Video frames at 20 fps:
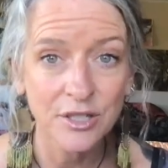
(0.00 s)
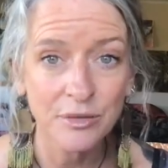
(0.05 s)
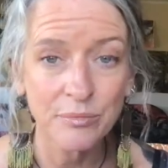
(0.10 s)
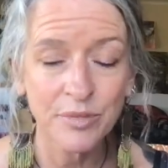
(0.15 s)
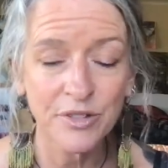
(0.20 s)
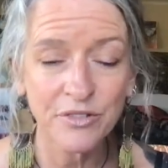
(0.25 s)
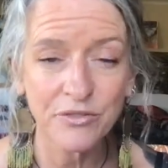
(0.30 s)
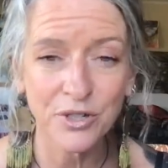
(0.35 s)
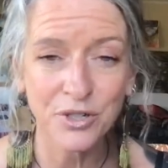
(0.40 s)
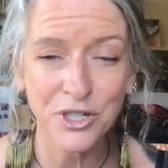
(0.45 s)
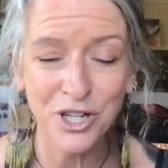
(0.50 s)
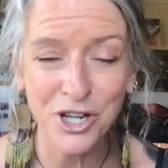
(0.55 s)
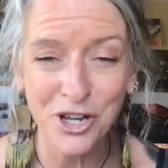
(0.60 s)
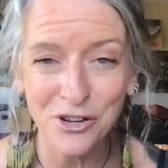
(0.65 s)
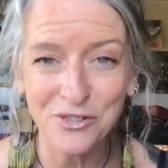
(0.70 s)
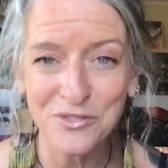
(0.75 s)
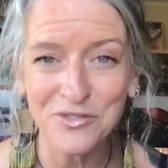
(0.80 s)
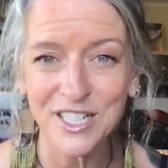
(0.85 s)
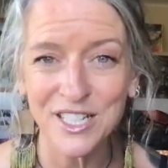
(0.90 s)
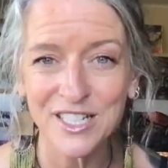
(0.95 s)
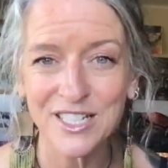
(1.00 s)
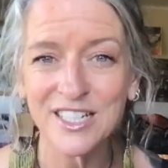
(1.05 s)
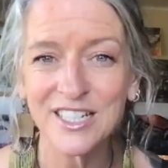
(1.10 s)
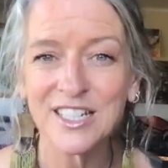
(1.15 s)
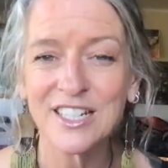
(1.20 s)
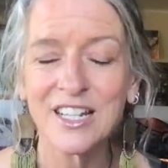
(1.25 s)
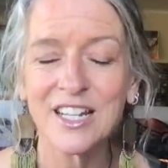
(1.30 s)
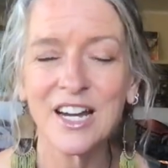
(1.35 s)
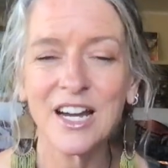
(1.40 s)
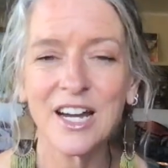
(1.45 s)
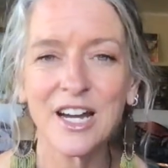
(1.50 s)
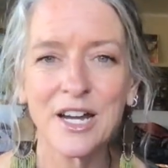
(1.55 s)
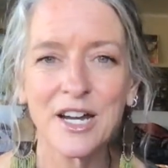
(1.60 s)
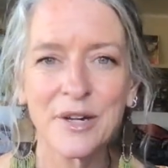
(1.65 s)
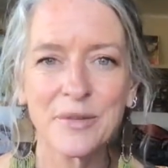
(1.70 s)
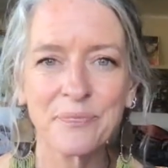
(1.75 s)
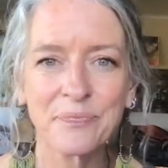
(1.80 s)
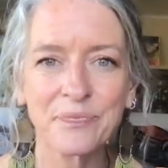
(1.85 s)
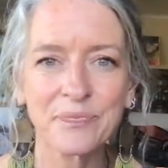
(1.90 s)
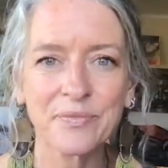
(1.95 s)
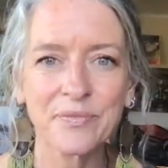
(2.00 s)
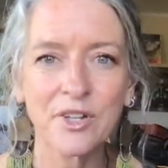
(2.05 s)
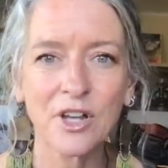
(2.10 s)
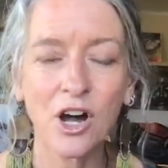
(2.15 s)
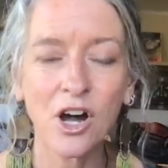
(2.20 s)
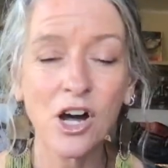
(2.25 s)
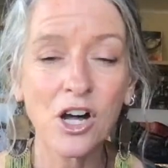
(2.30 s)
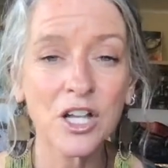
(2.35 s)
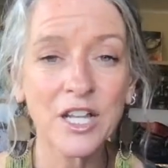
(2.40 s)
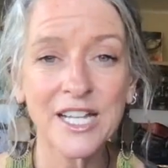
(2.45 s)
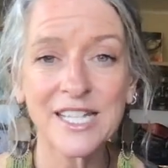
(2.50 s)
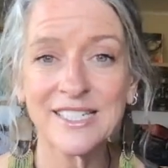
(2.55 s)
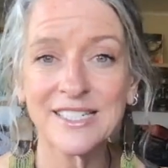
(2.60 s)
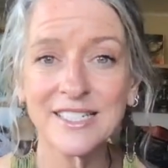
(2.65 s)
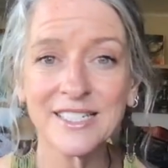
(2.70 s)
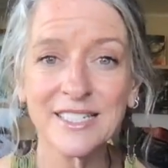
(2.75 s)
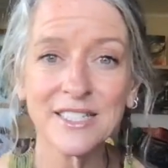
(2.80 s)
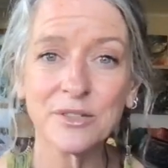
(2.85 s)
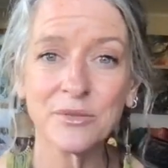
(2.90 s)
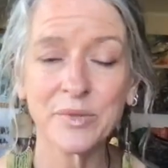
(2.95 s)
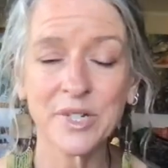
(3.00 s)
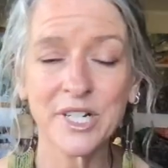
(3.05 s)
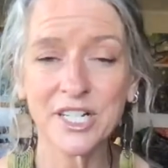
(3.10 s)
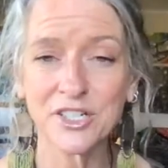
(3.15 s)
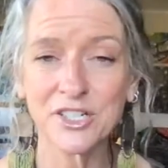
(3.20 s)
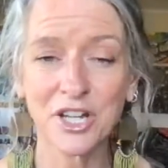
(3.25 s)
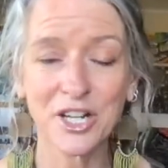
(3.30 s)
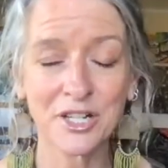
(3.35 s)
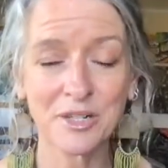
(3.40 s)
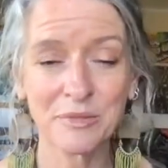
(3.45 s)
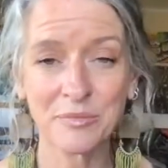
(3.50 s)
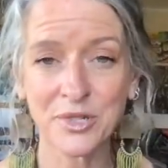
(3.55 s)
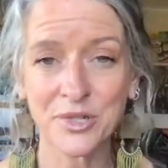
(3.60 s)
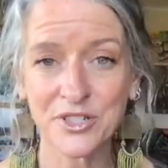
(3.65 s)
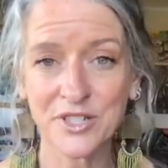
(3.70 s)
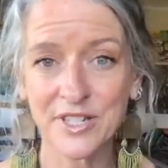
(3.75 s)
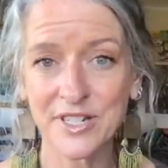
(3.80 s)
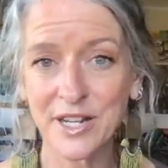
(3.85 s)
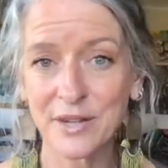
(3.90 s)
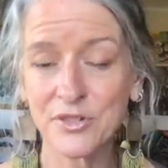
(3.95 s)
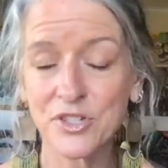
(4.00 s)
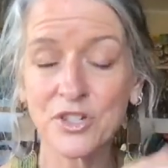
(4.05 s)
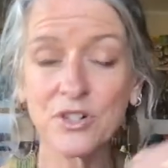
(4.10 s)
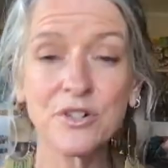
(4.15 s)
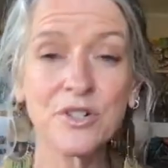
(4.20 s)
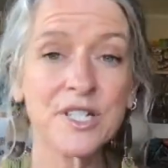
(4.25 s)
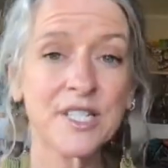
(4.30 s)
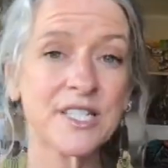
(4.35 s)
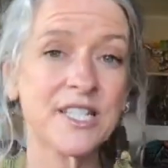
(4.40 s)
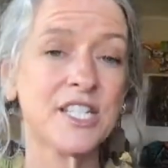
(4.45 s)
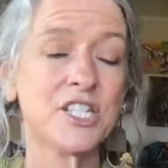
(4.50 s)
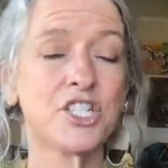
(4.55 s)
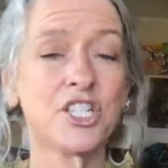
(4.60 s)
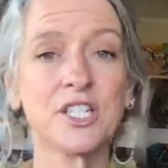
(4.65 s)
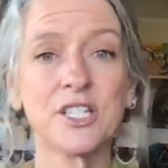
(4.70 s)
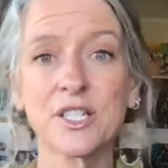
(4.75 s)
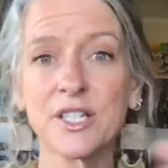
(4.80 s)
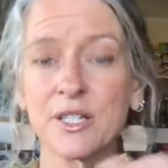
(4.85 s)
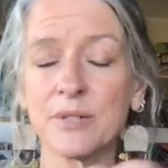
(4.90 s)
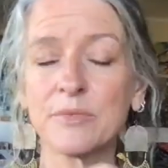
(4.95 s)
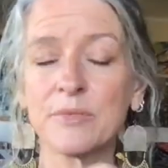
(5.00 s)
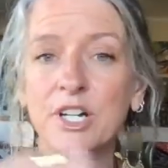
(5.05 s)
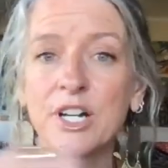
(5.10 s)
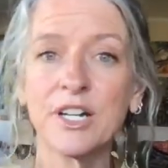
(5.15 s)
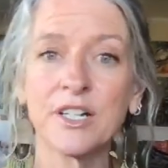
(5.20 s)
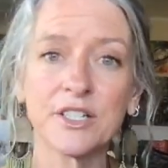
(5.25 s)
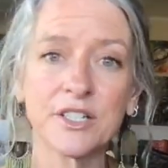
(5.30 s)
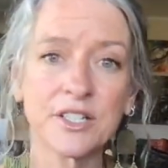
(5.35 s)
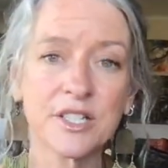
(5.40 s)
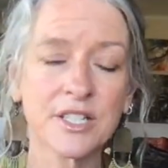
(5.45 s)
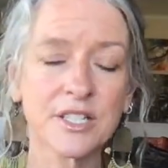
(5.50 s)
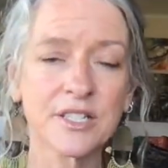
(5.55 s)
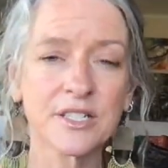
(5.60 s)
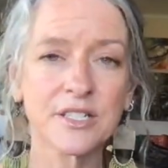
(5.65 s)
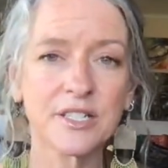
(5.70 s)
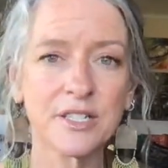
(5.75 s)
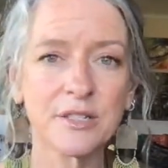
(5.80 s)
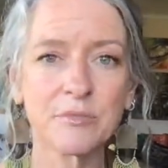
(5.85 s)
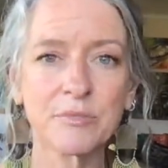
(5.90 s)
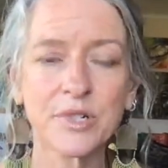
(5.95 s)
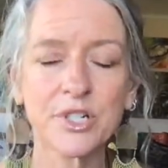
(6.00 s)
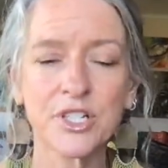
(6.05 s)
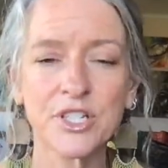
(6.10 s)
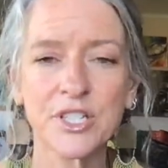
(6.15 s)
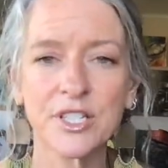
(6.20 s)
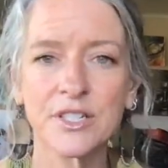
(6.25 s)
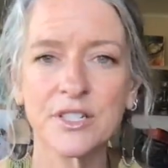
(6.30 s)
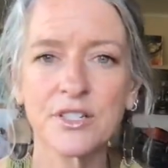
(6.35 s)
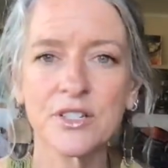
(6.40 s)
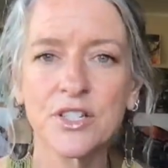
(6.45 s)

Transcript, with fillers: before COVID, um, all I did when I taught in person, I was always teaching somewhere else in person.